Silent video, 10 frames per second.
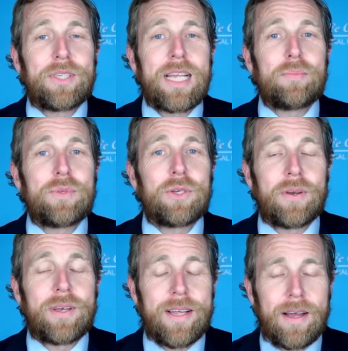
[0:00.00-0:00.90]
James
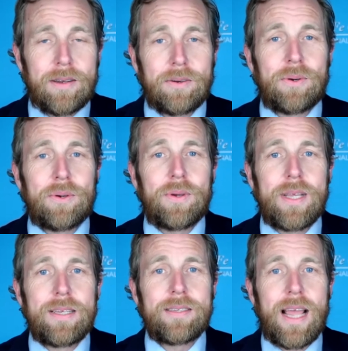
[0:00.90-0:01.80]
Giordano, who
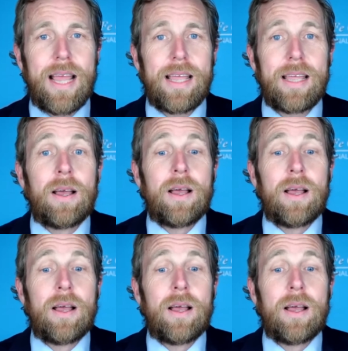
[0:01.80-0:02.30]
is a